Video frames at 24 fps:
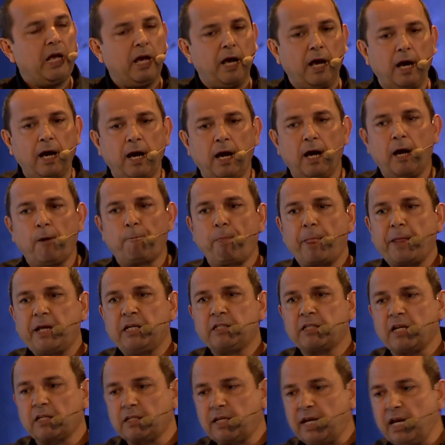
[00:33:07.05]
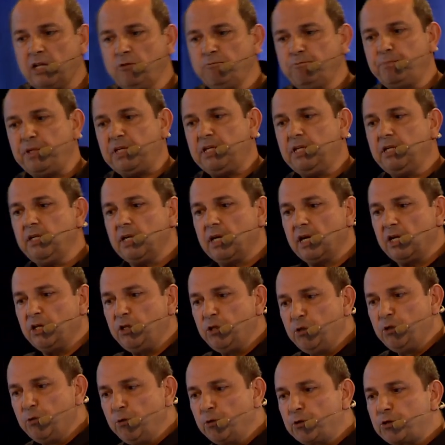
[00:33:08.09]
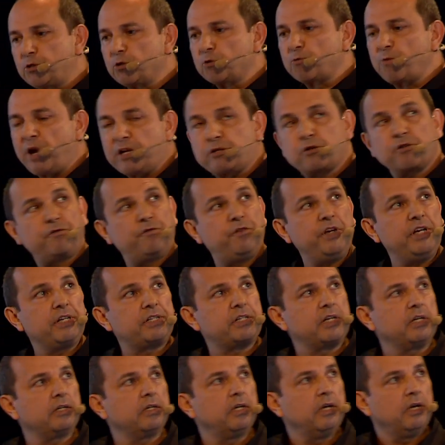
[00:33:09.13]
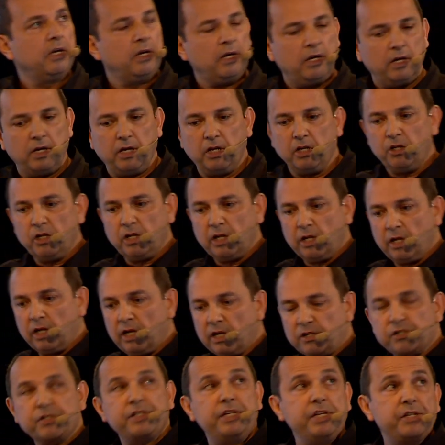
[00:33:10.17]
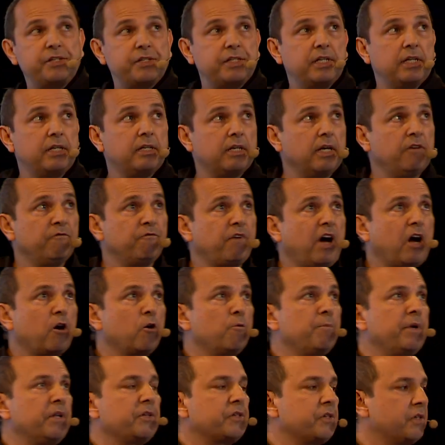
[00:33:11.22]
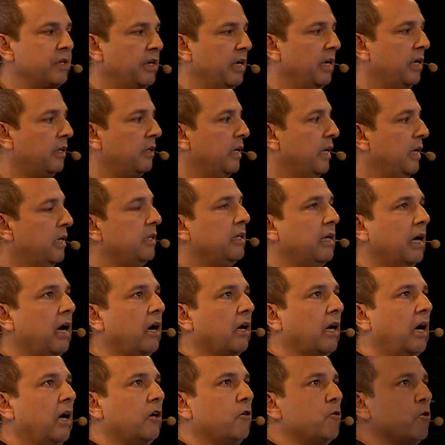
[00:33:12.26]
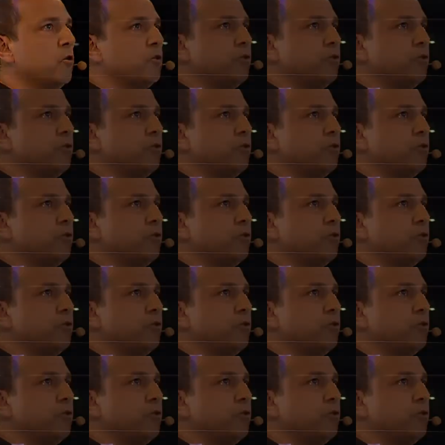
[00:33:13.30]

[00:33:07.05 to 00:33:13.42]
and that can be used to retrofit existing environments across